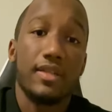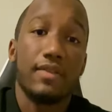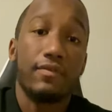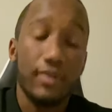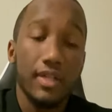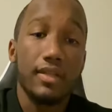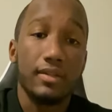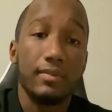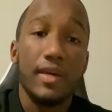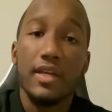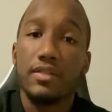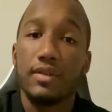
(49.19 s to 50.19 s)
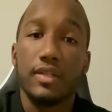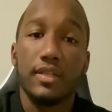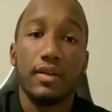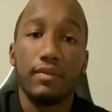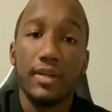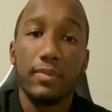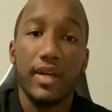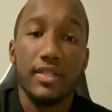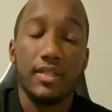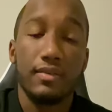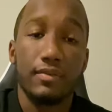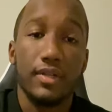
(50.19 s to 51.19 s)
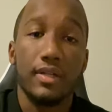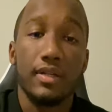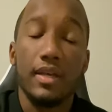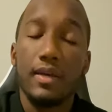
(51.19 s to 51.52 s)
front of them so that their running backs can run.